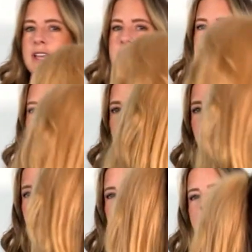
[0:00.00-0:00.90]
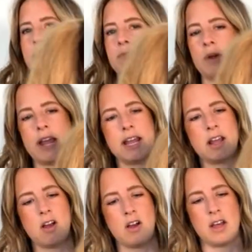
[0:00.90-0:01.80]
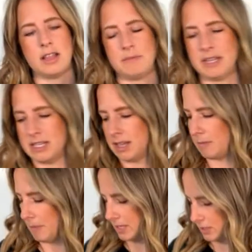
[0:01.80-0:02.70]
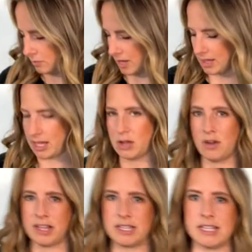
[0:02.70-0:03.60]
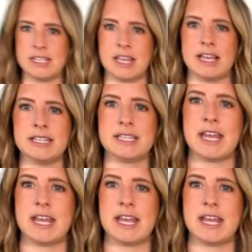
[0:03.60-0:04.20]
is start by spraying on, let me see the best way that you guys can see this,